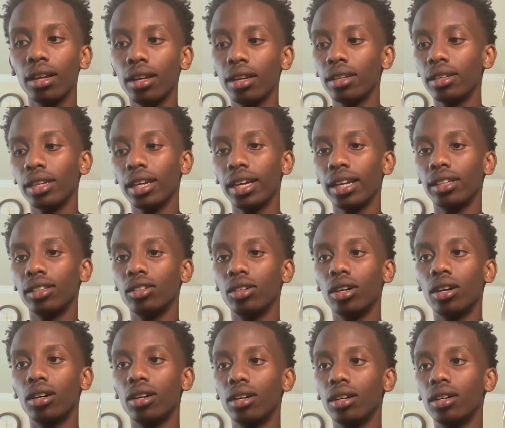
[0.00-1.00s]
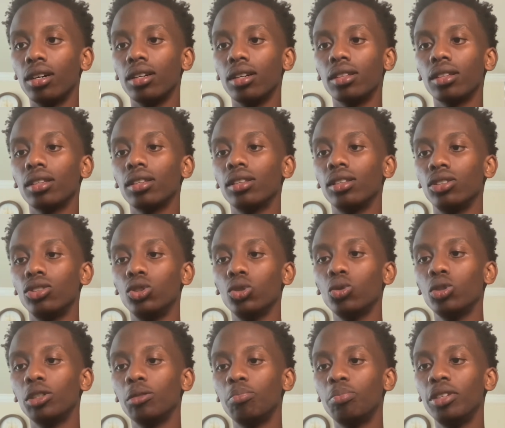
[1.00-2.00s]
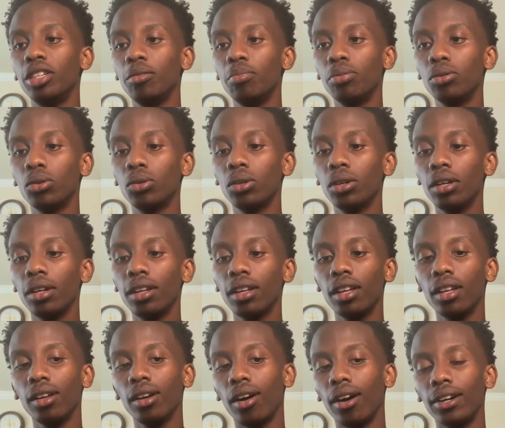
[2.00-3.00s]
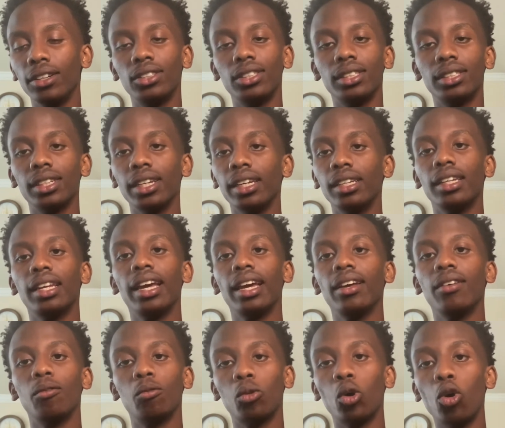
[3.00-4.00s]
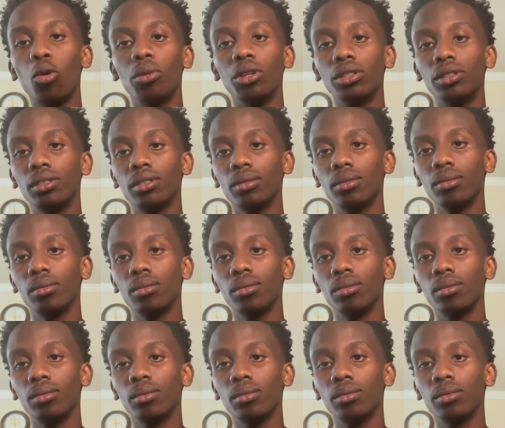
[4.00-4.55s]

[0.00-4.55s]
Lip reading: yeah, the Jewish people are just Romans.